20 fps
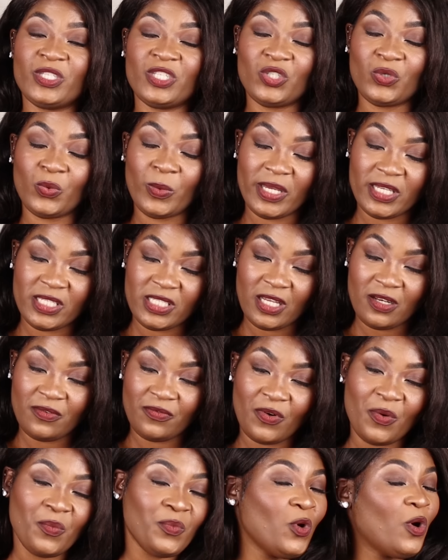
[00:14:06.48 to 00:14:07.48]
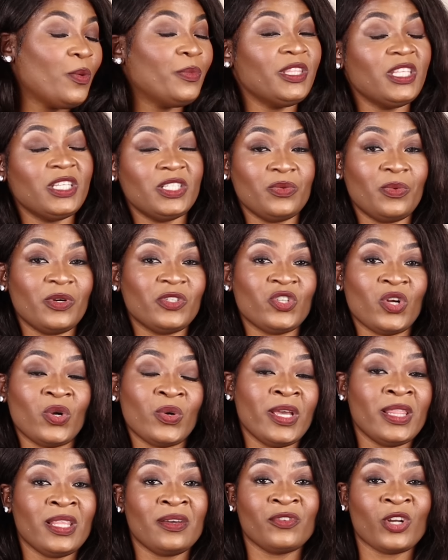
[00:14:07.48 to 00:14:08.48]
situation. From my mom in the
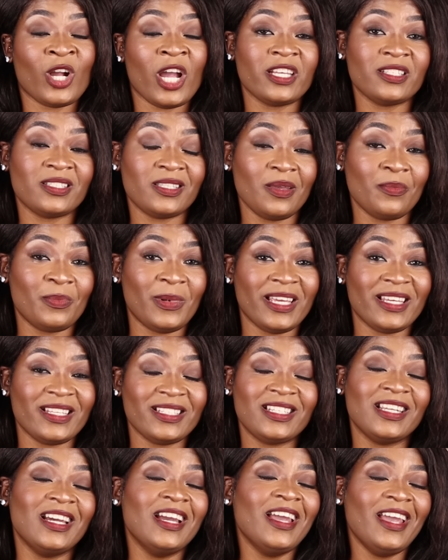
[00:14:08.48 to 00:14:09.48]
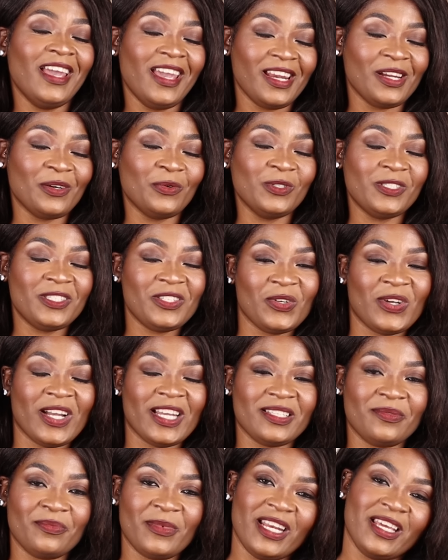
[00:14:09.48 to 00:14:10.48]
I love you guys. Stay blessed. And I will see you
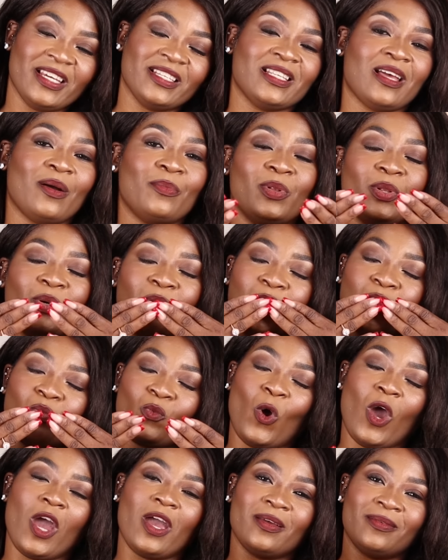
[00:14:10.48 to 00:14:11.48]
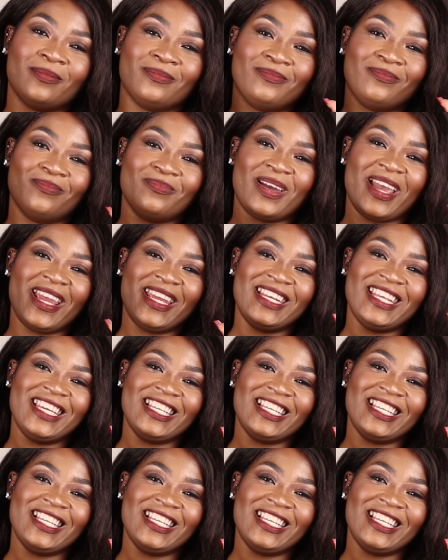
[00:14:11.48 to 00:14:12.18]
guys in my next upload. Bye,